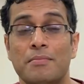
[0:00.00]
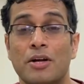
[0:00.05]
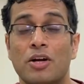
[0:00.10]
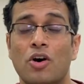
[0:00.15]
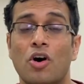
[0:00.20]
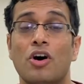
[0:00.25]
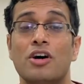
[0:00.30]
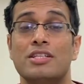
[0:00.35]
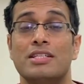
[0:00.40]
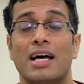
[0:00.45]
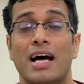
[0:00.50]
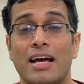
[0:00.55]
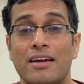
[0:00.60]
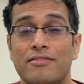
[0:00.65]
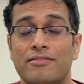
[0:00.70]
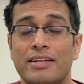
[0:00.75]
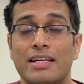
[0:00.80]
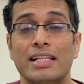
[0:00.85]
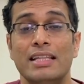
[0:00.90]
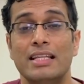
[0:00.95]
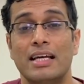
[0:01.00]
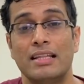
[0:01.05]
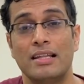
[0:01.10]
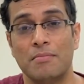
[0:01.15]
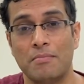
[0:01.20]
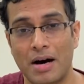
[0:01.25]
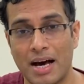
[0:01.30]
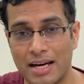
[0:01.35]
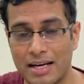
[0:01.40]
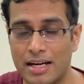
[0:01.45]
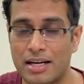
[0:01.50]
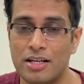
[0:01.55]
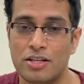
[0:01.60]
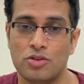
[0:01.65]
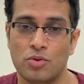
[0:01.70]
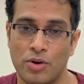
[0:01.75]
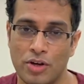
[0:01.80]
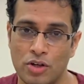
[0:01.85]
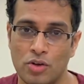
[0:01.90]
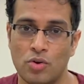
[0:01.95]
because I feel that the market
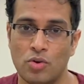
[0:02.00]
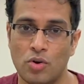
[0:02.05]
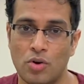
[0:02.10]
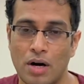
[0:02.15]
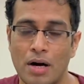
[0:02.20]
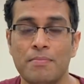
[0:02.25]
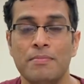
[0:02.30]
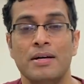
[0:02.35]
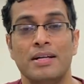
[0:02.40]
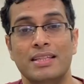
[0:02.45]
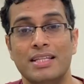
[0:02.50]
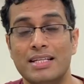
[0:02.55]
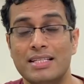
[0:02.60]
is going to go up.